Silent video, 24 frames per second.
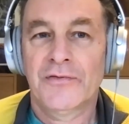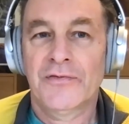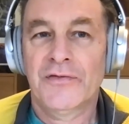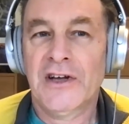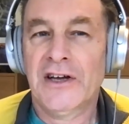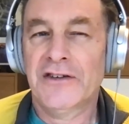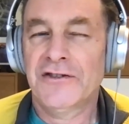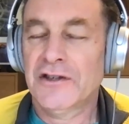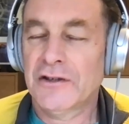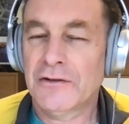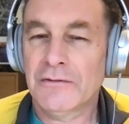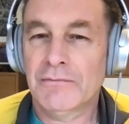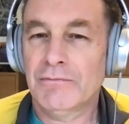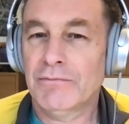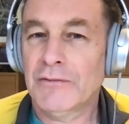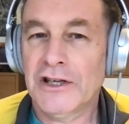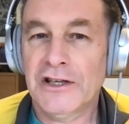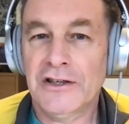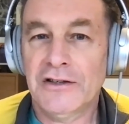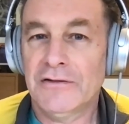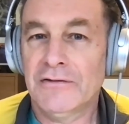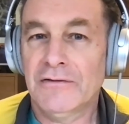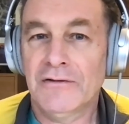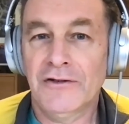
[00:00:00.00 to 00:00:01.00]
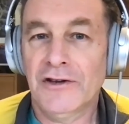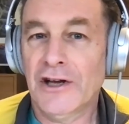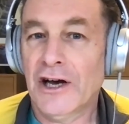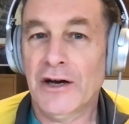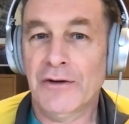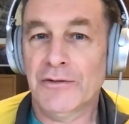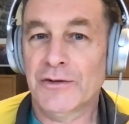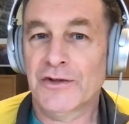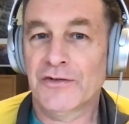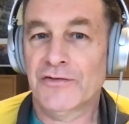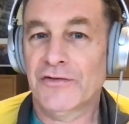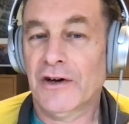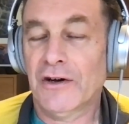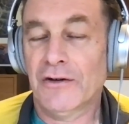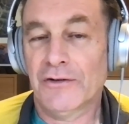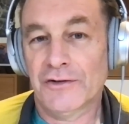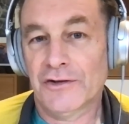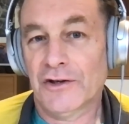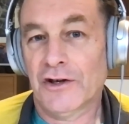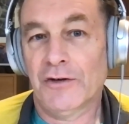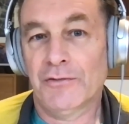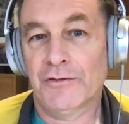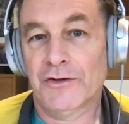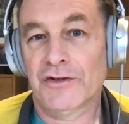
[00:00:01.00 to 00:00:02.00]
that didn't mean no as far as
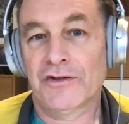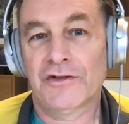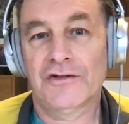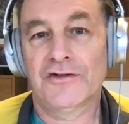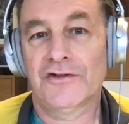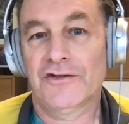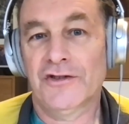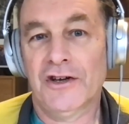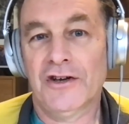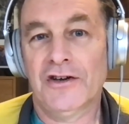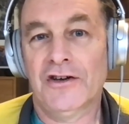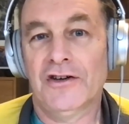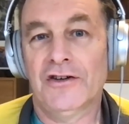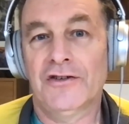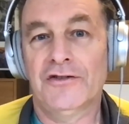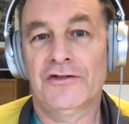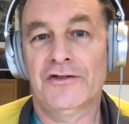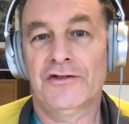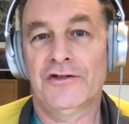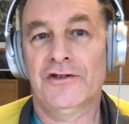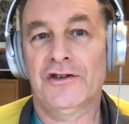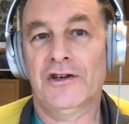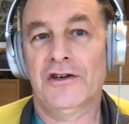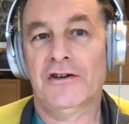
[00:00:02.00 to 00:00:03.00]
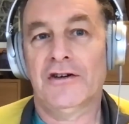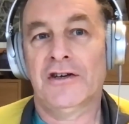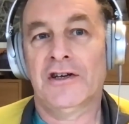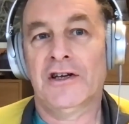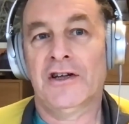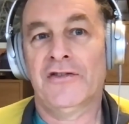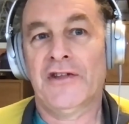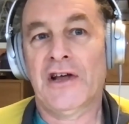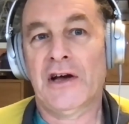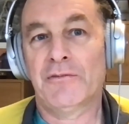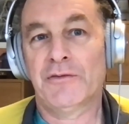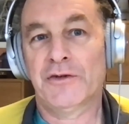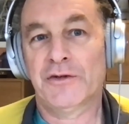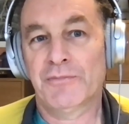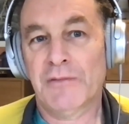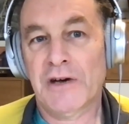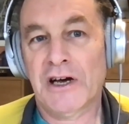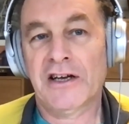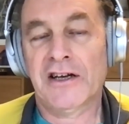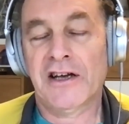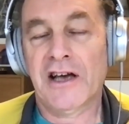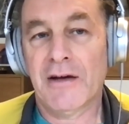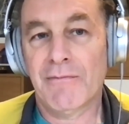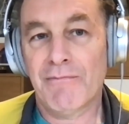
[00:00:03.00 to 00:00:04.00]
I was concerned, and that was,
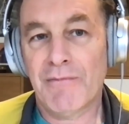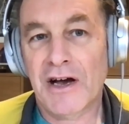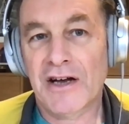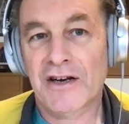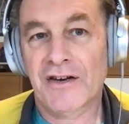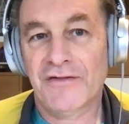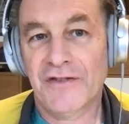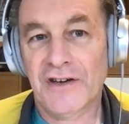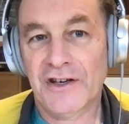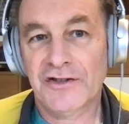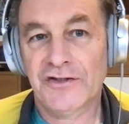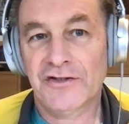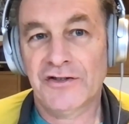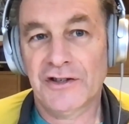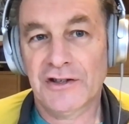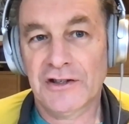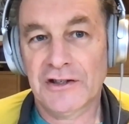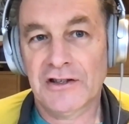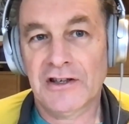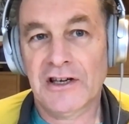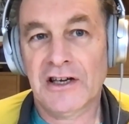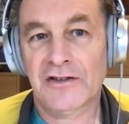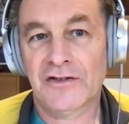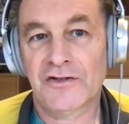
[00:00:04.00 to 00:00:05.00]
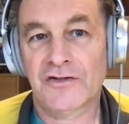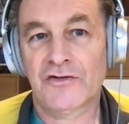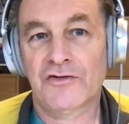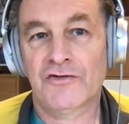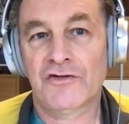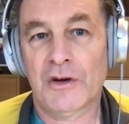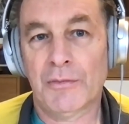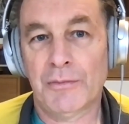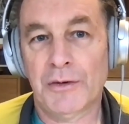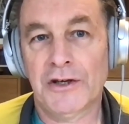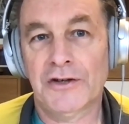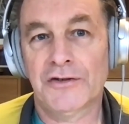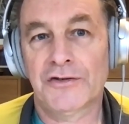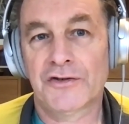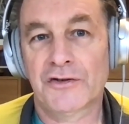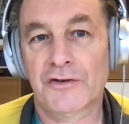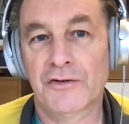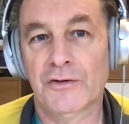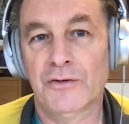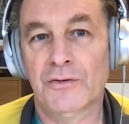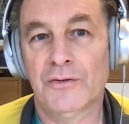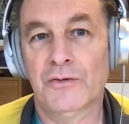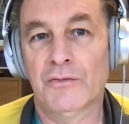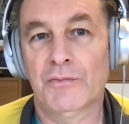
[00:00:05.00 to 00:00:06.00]
again, manifesting as trouble at
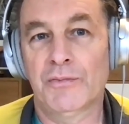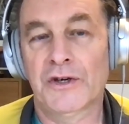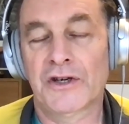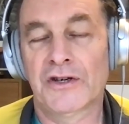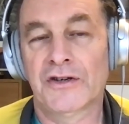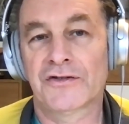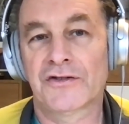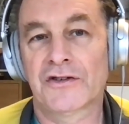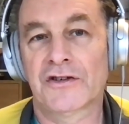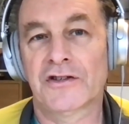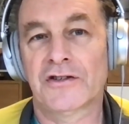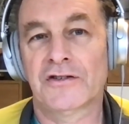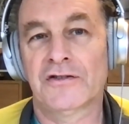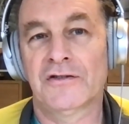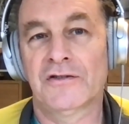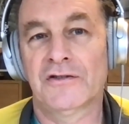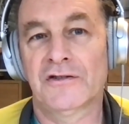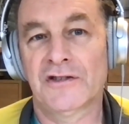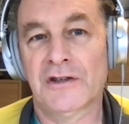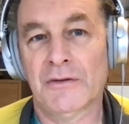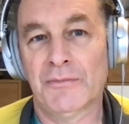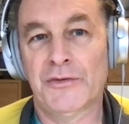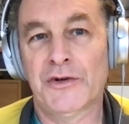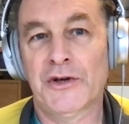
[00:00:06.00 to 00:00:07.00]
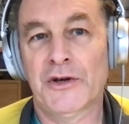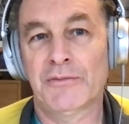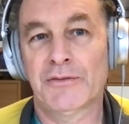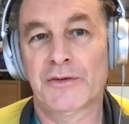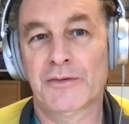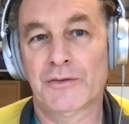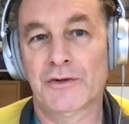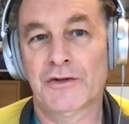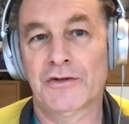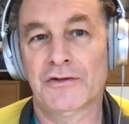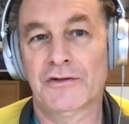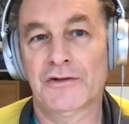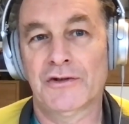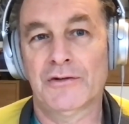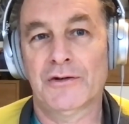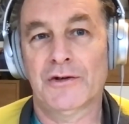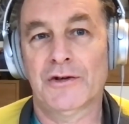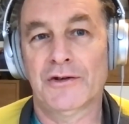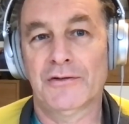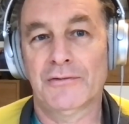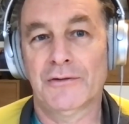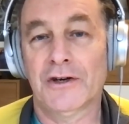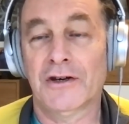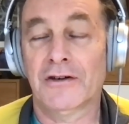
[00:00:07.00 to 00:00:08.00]
school because I sometimes wouldn't do
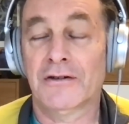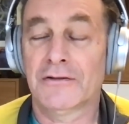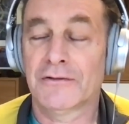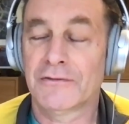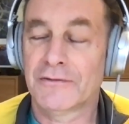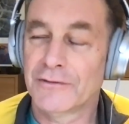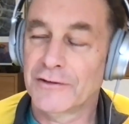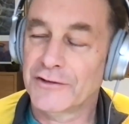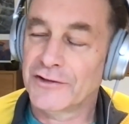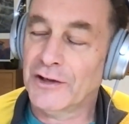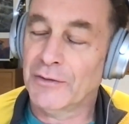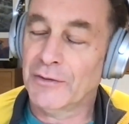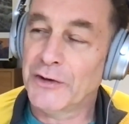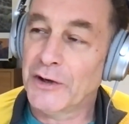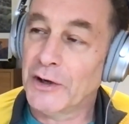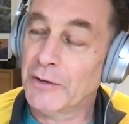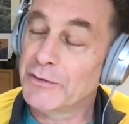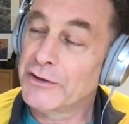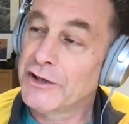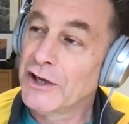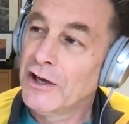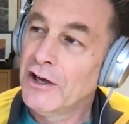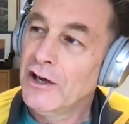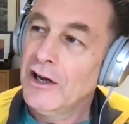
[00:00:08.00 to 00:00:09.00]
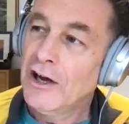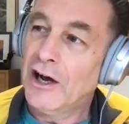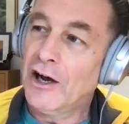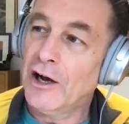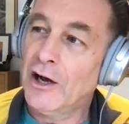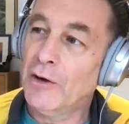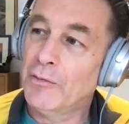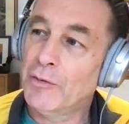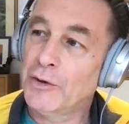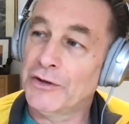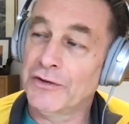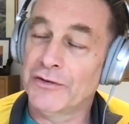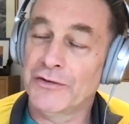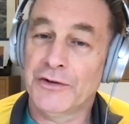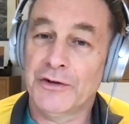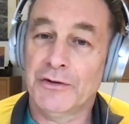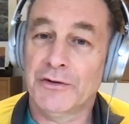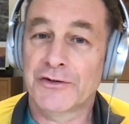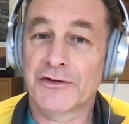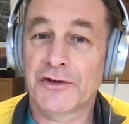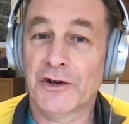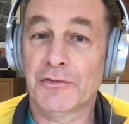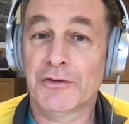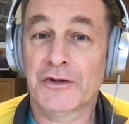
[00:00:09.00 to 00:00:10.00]
it. Well, sometimes I wouldn't
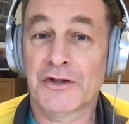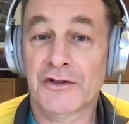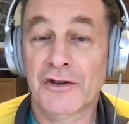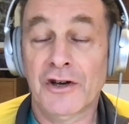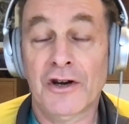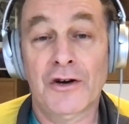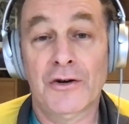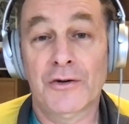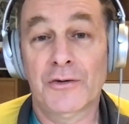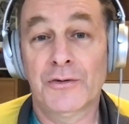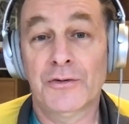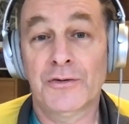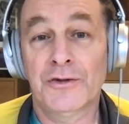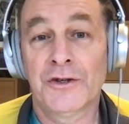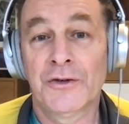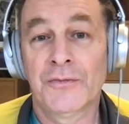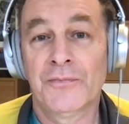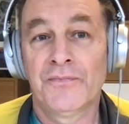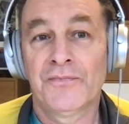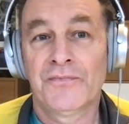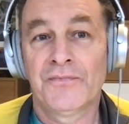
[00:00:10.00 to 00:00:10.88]
do as I was told.